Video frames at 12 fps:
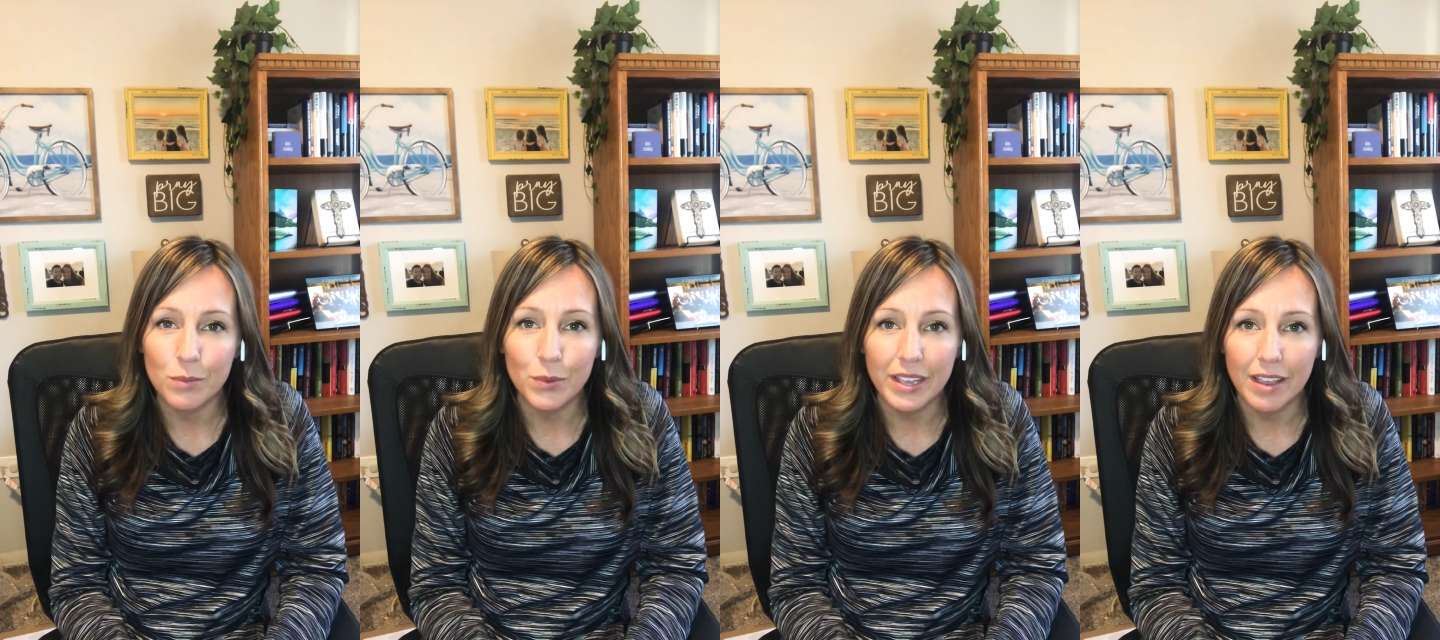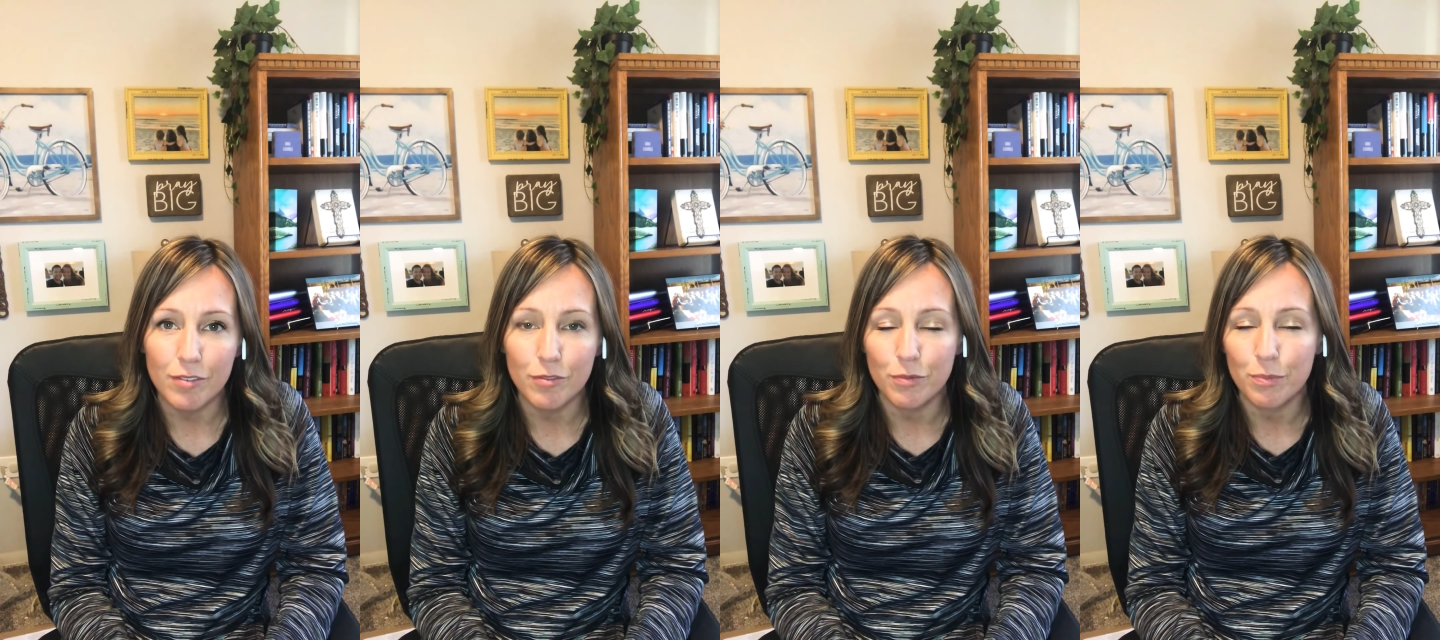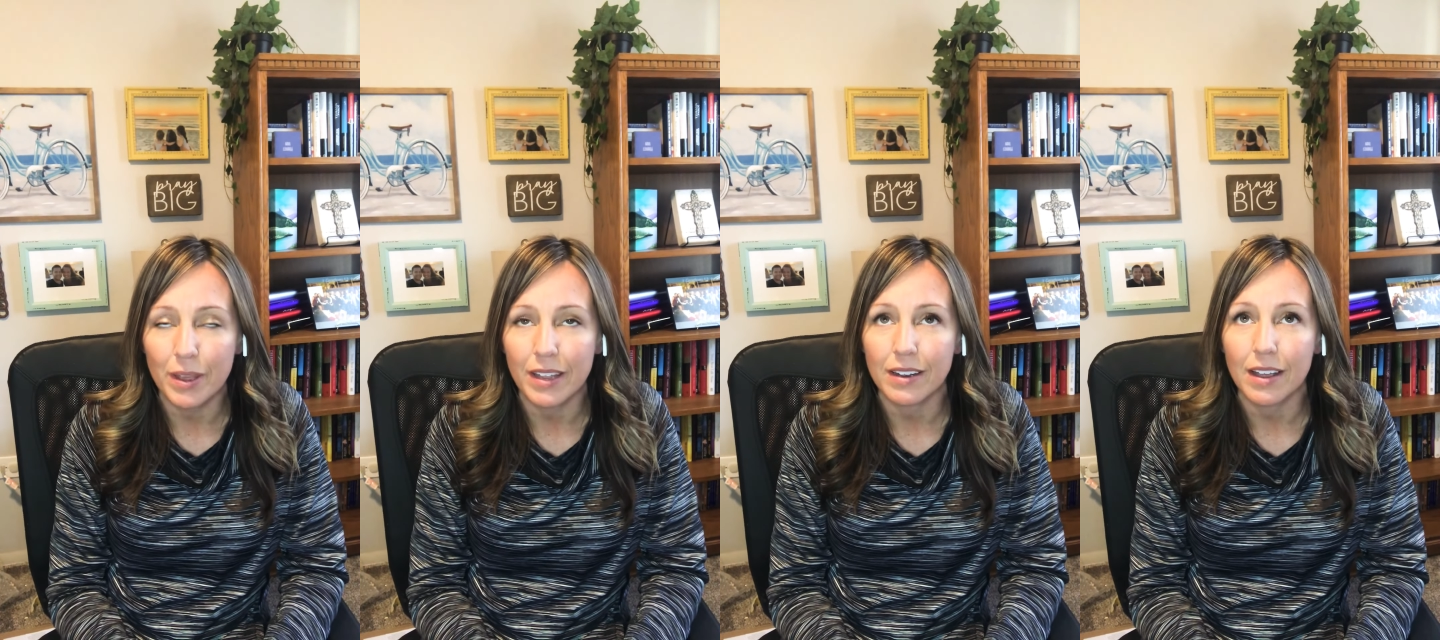We have
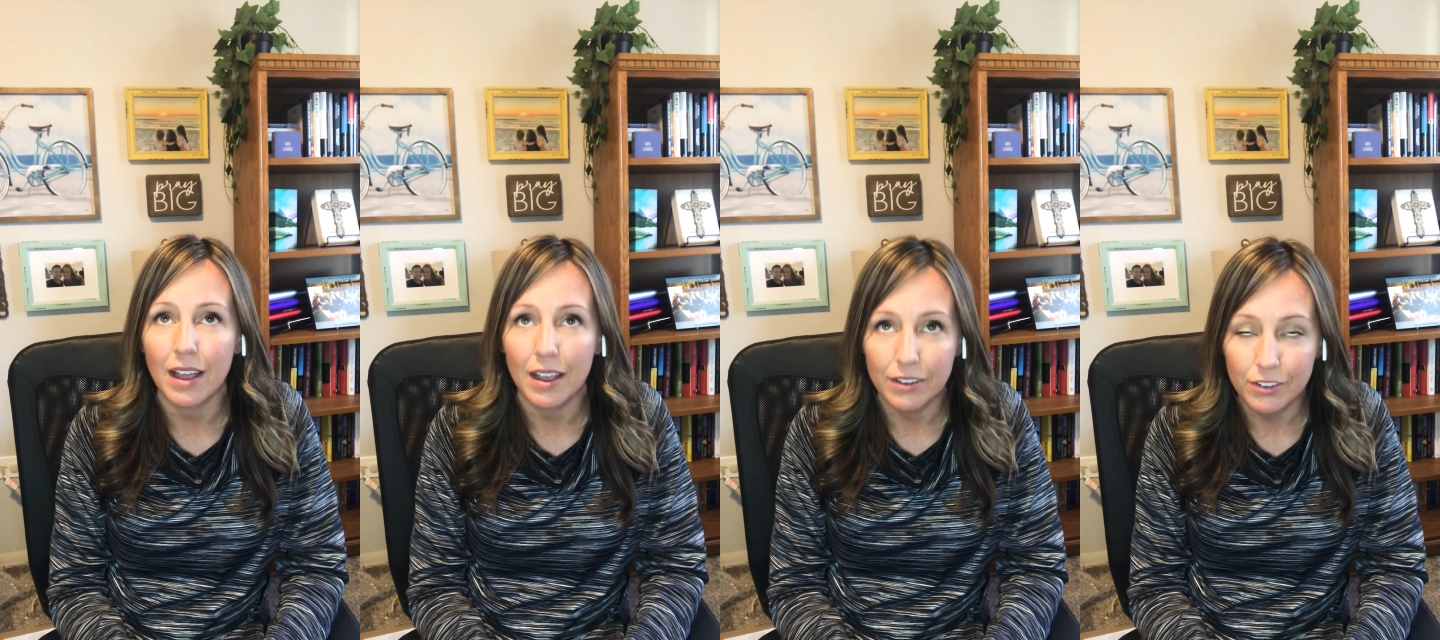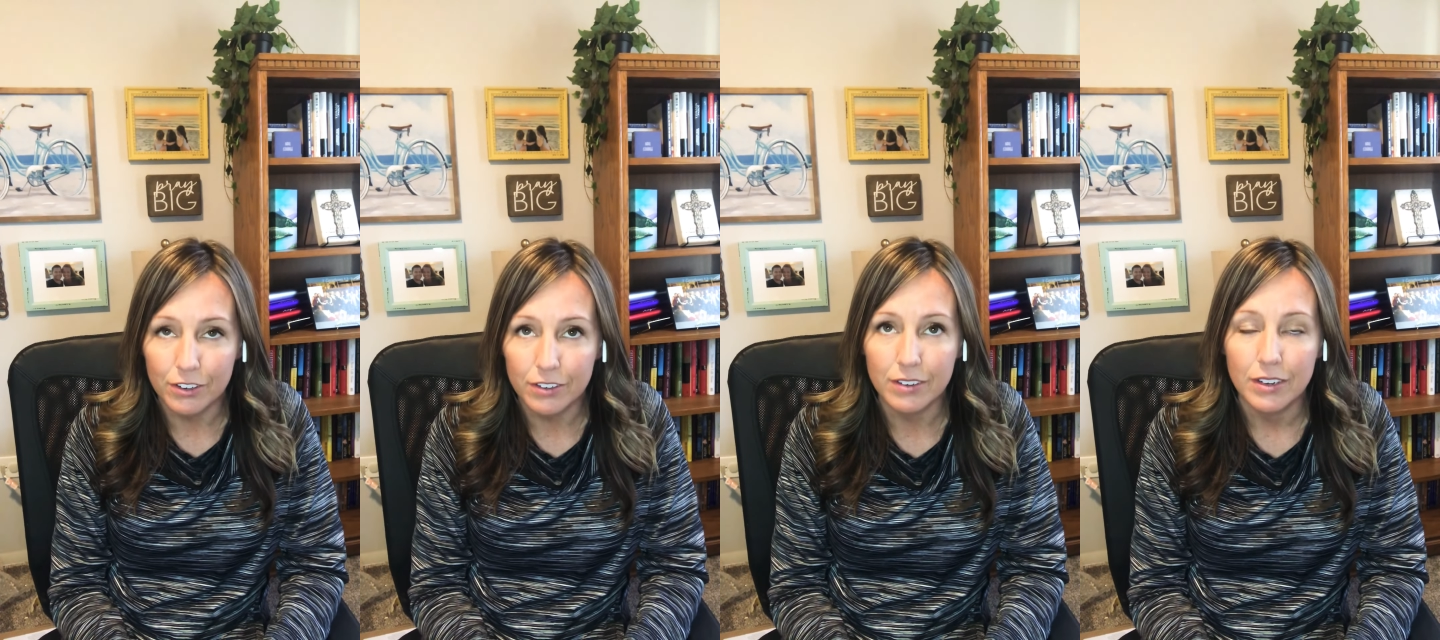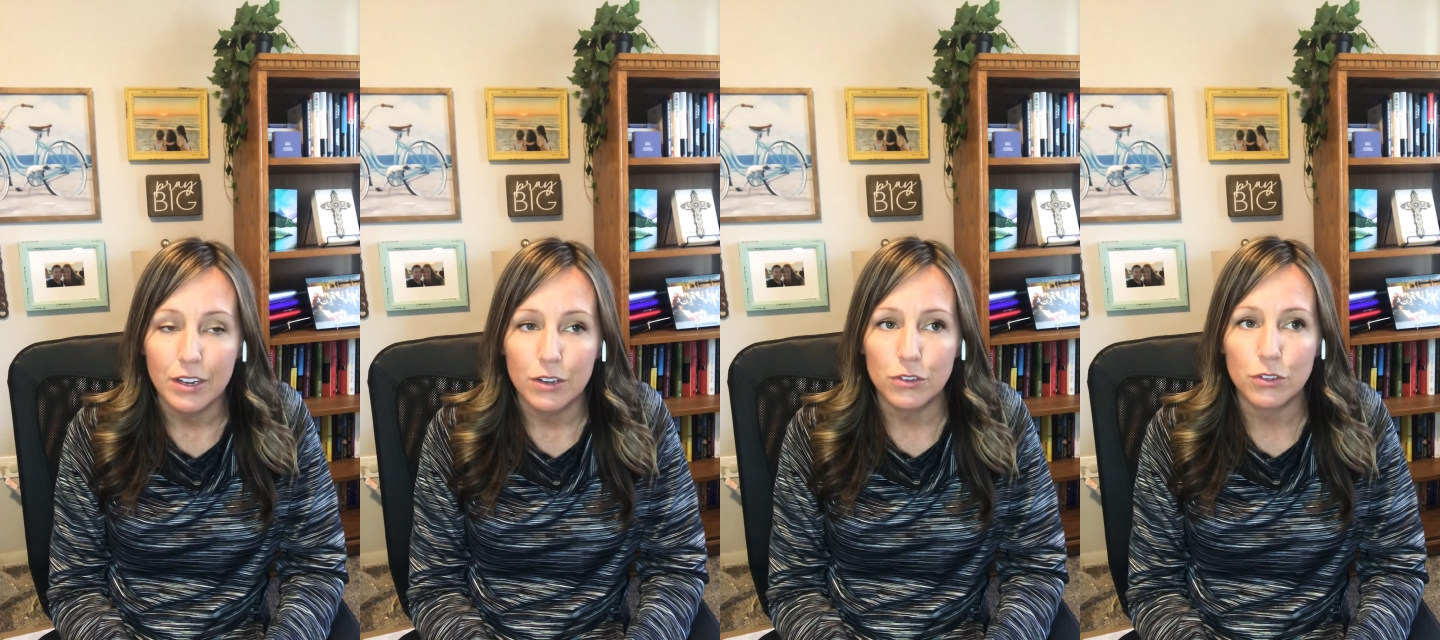been honored
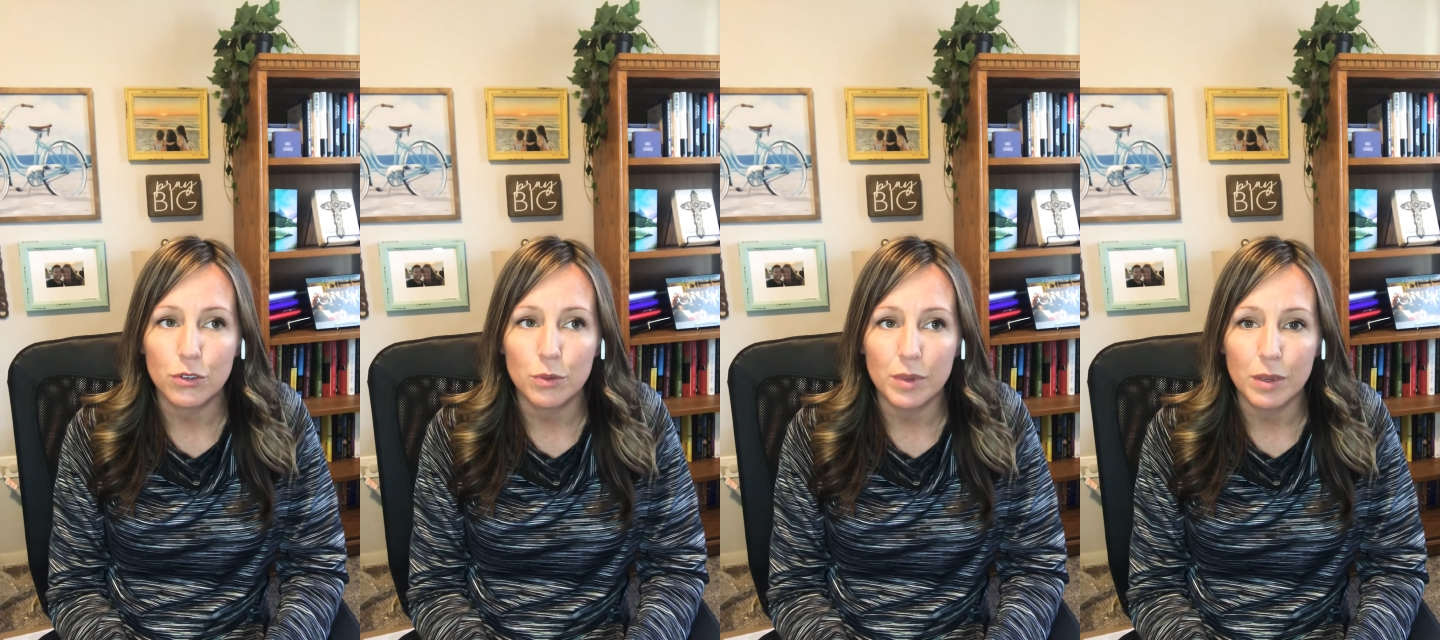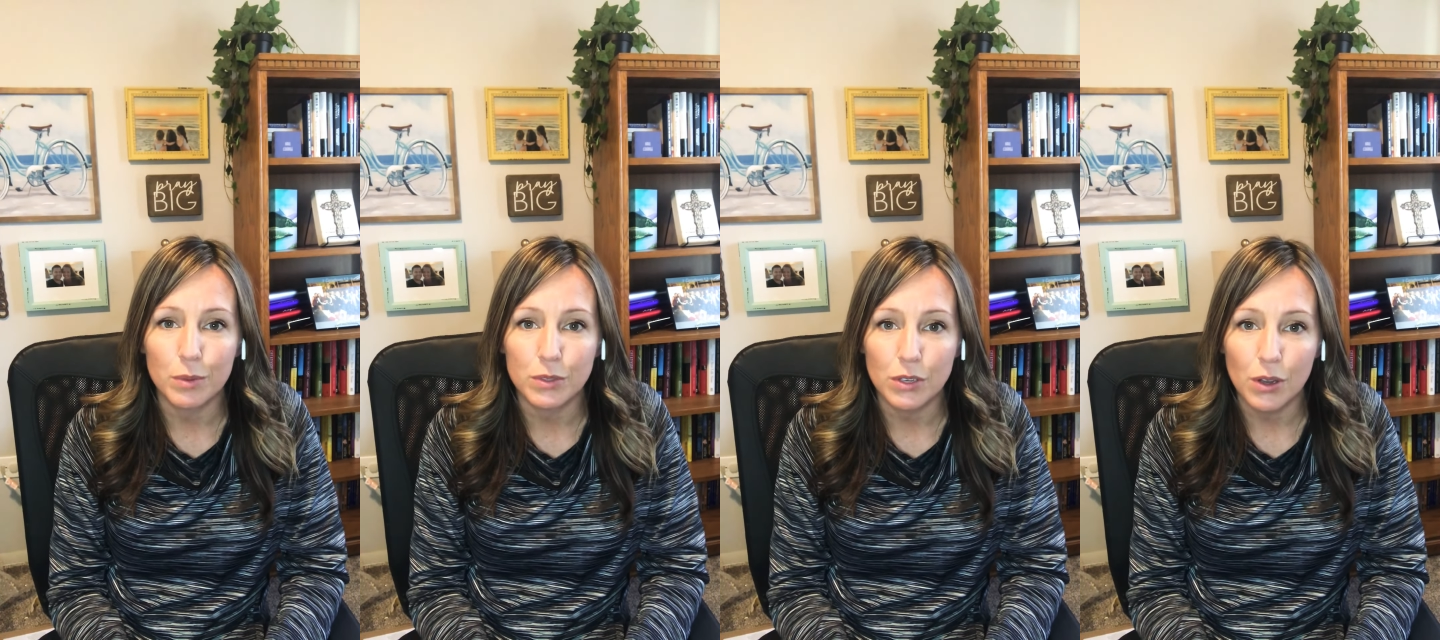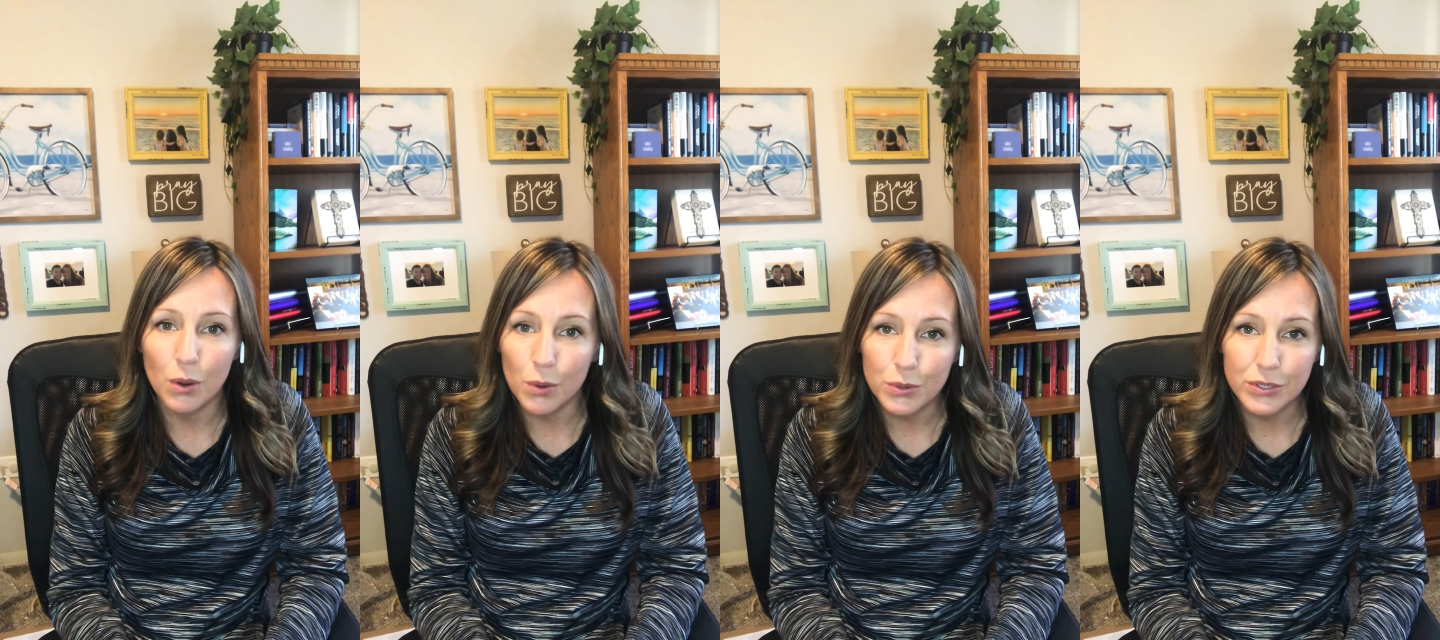to be able to
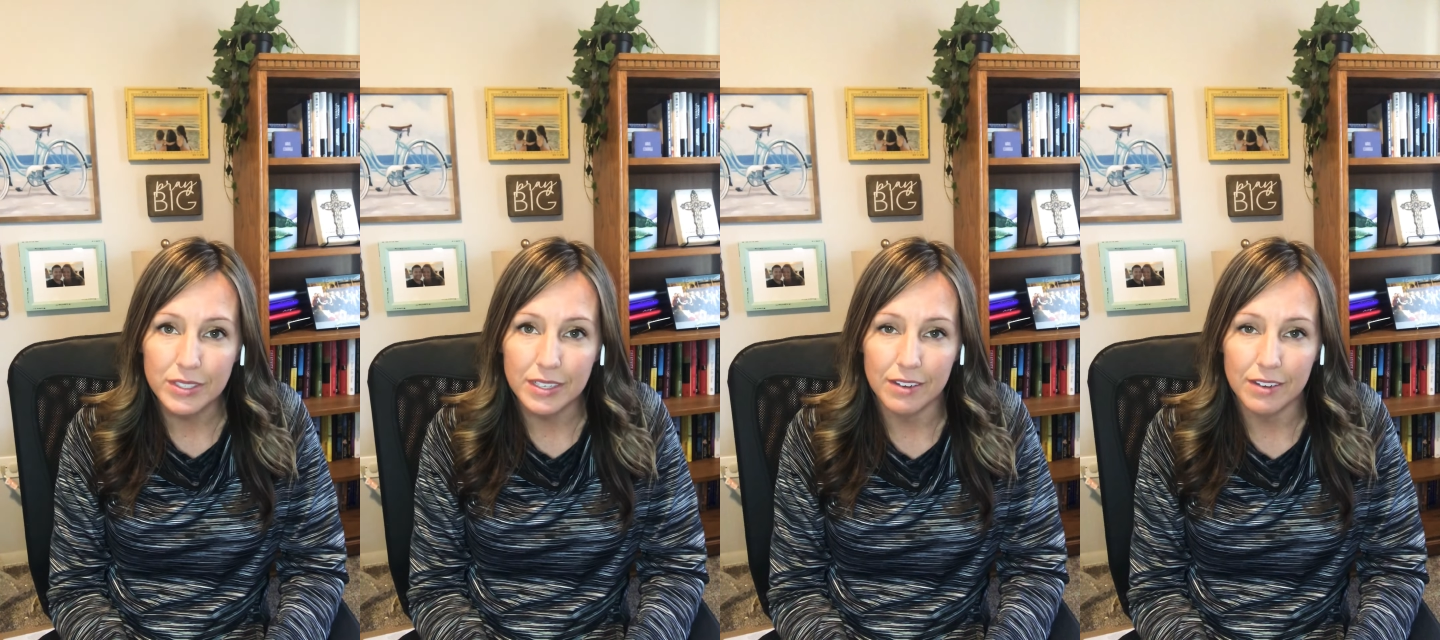host